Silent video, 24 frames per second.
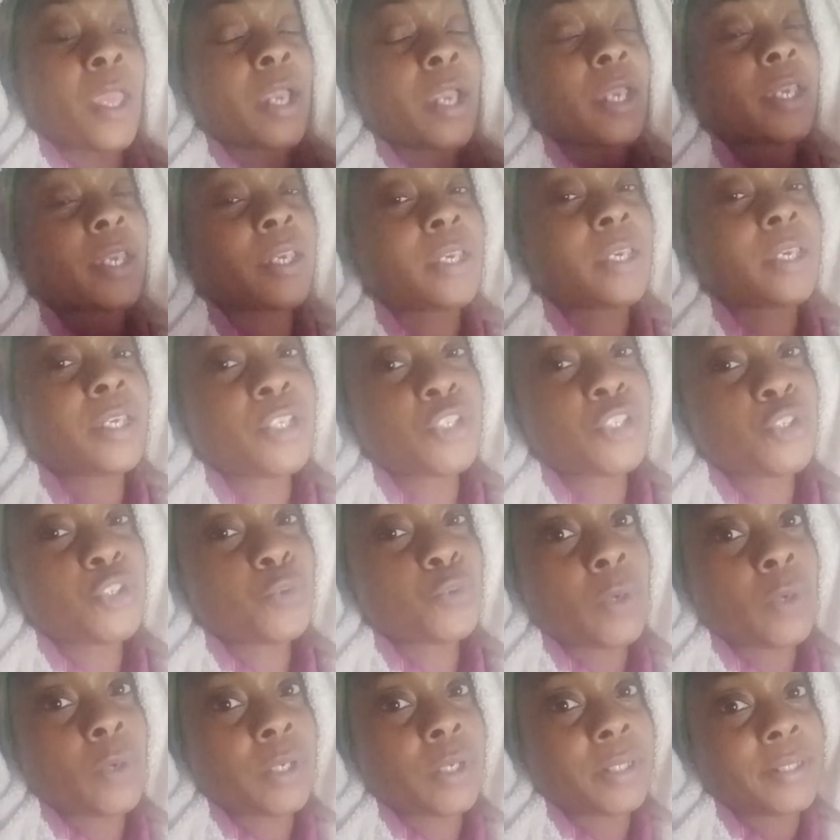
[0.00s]
each
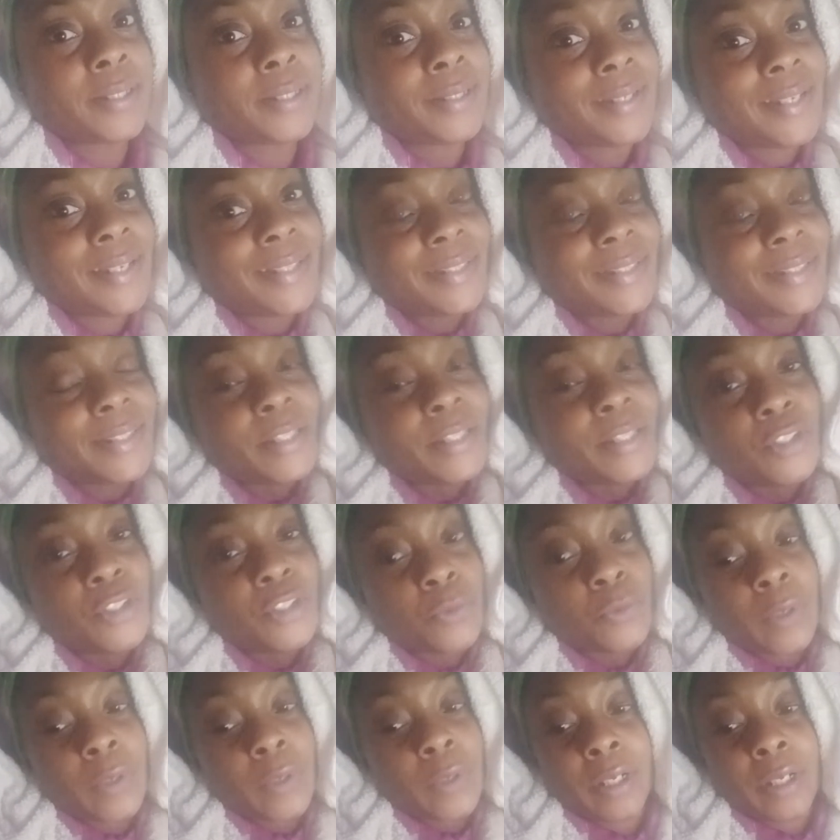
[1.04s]
one teach
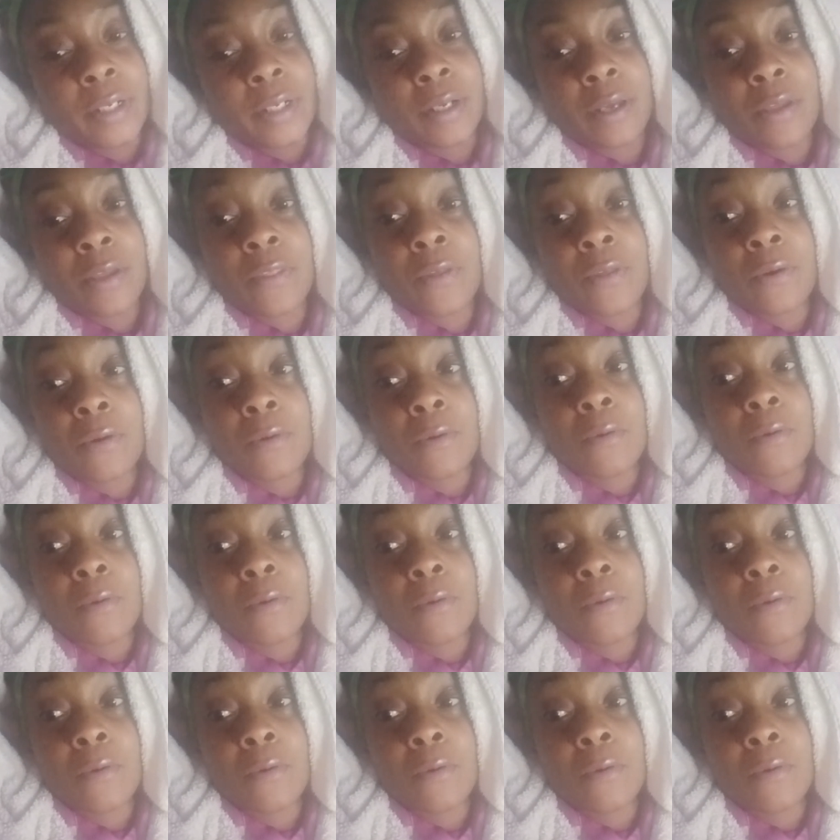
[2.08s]
one. Although